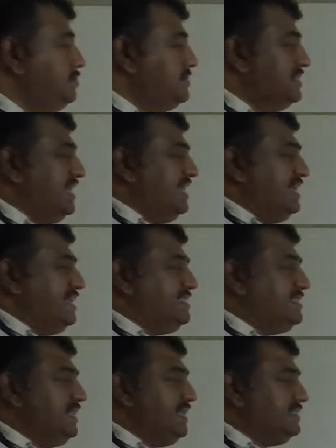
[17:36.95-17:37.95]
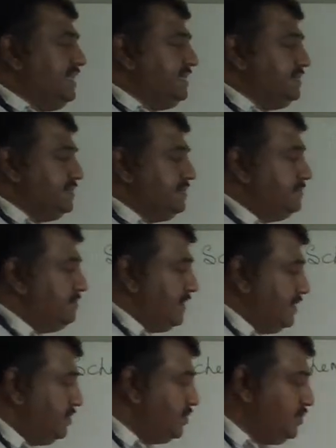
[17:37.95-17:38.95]
Then it is easy for
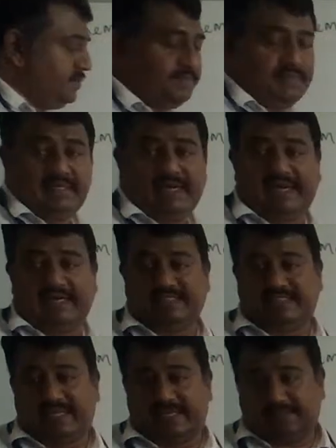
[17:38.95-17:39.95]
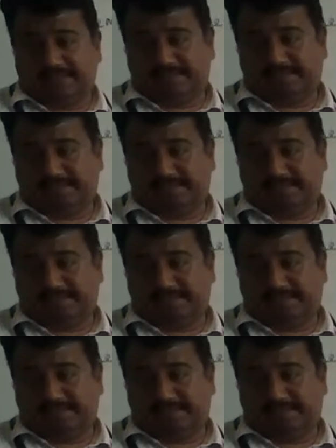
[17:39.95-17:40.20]
you to understand.